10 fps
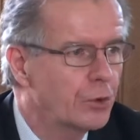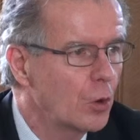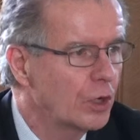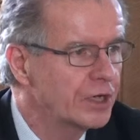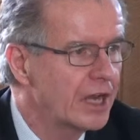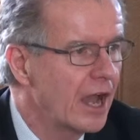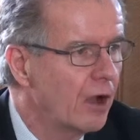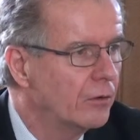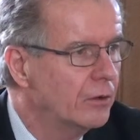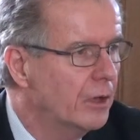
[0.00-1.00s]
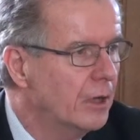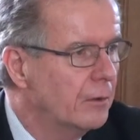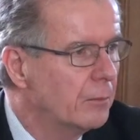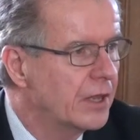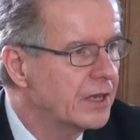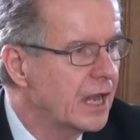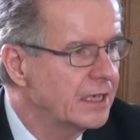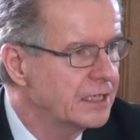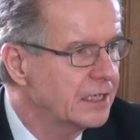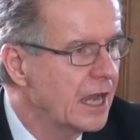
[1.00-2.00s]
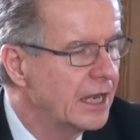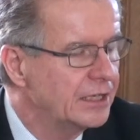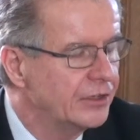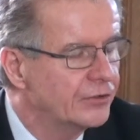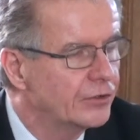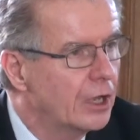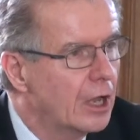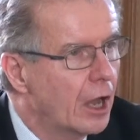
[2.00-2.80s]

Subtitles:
broken down by the 1990s.